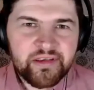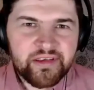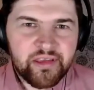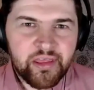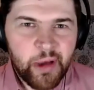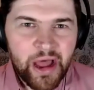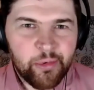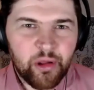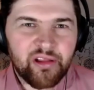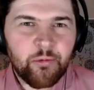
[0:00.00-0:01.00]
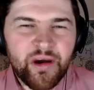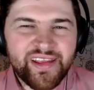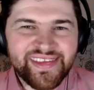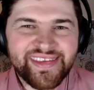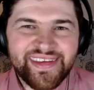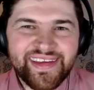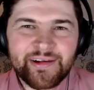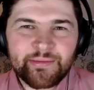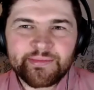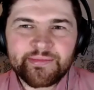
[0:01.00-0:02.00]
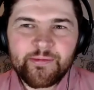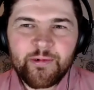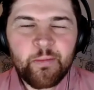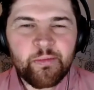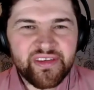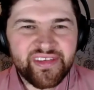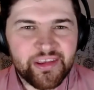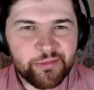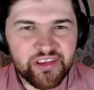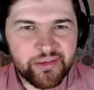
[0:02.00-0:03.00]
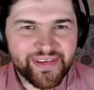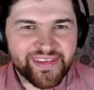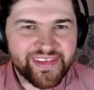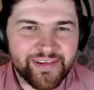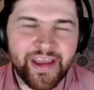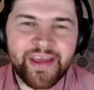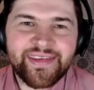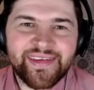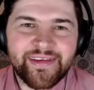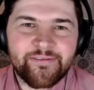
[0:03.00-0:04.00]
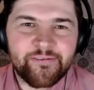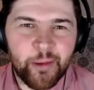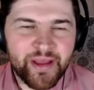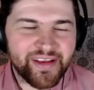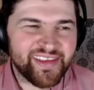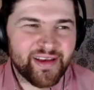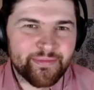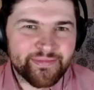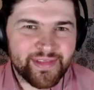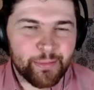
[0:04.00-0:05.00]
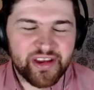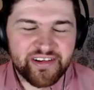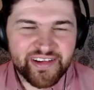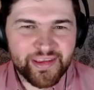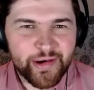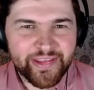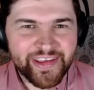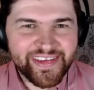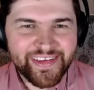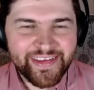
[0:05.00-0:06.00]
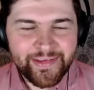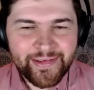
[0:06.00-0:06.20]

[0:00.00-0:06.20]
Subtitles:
the Bible, what business principles do you get from it? Because I'm curious about this.